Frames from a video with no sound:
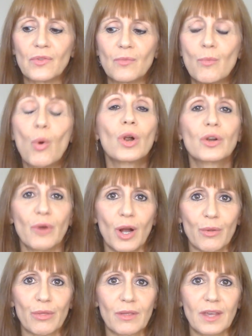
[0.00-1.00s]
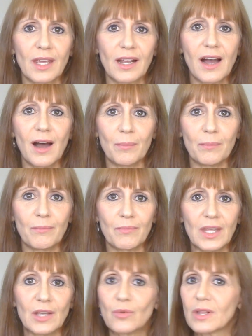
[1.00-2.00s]
more growth can come
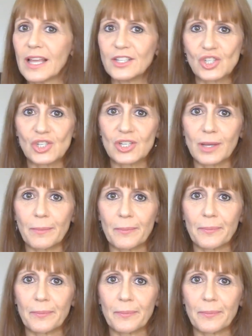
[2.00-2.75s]
in relationship